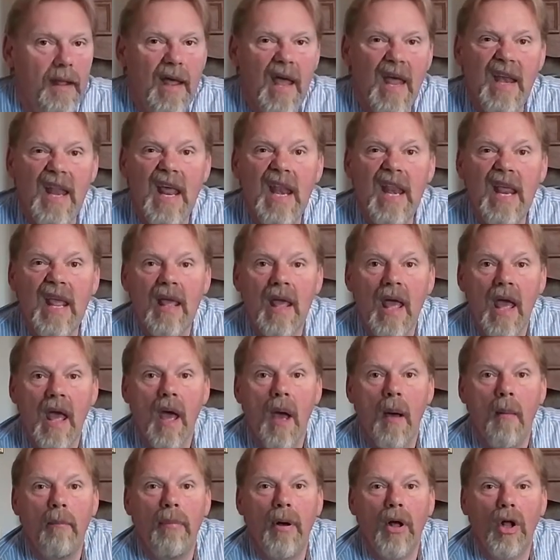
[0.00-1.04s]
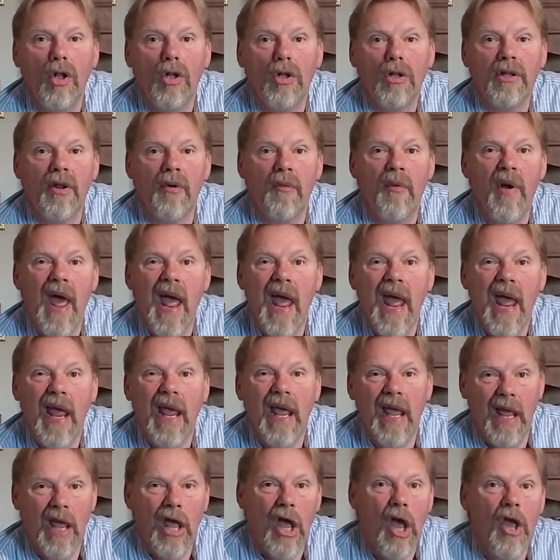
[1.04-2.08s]
And then he pulled the
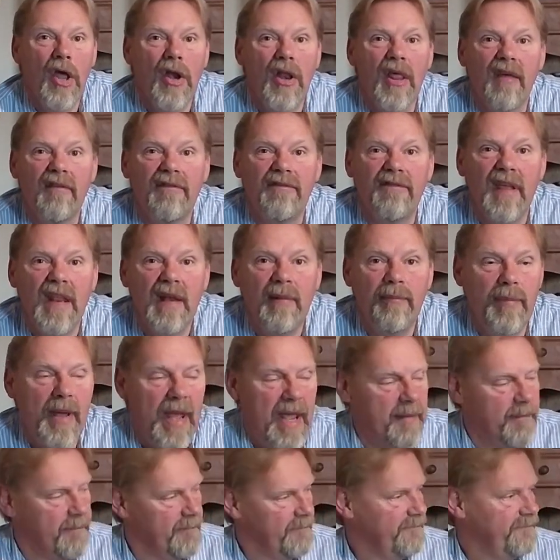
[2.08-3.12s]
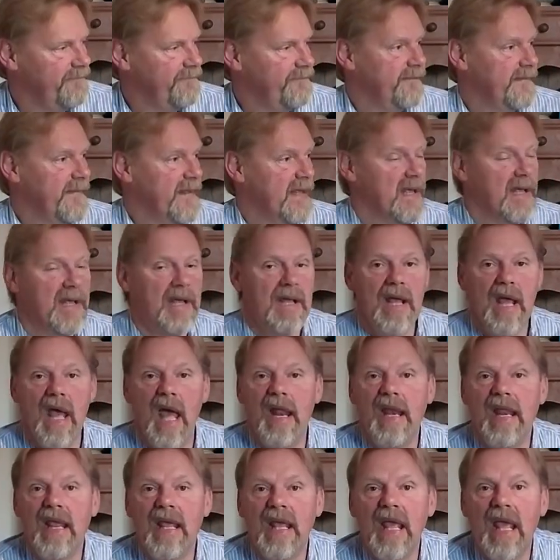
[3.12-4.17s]
rag out of the feed pipe,
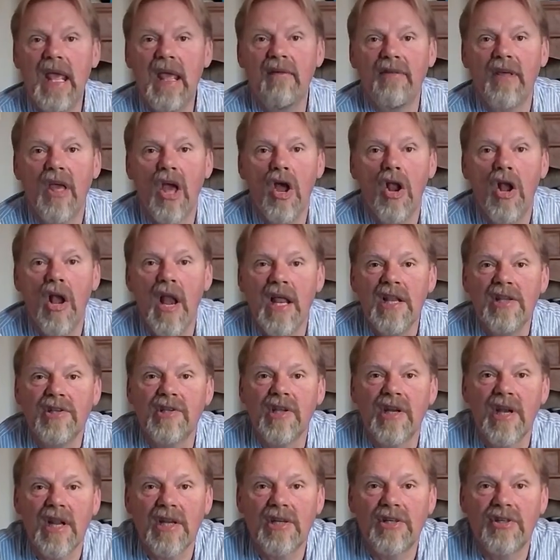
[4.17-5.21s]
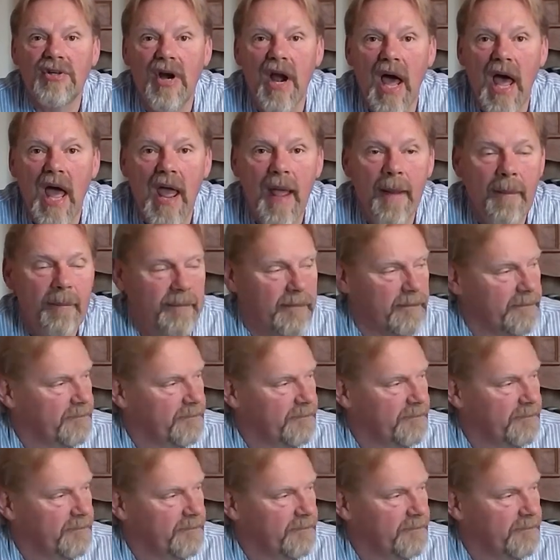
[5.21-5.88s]
and he gave the old engine a try.